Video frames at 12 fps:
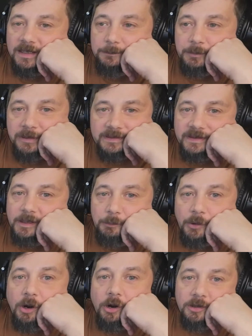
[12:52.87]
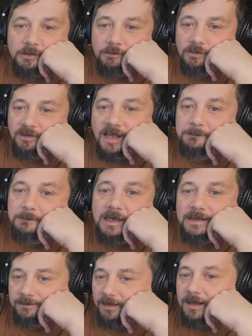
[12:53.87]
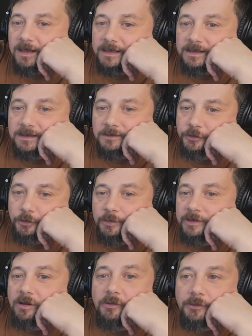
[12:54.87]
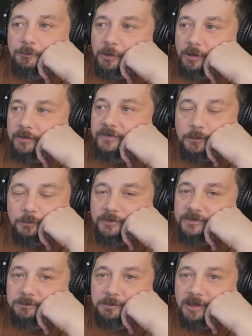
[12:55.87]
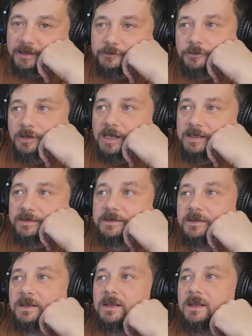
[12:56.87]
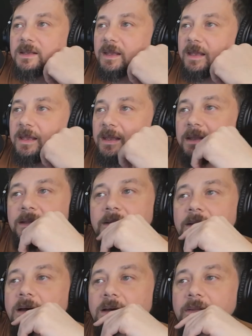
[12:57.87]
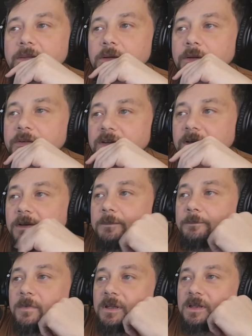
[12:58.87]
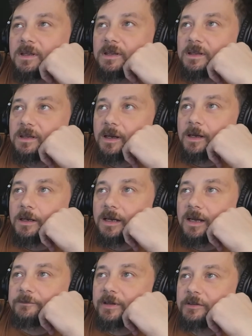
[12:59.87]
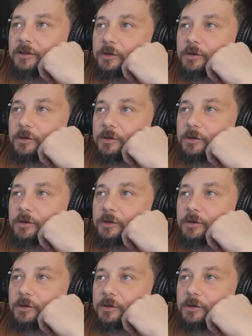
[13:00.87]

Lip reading: picked it apart line by line, showing all the parts that was plagiarized. And there's I found a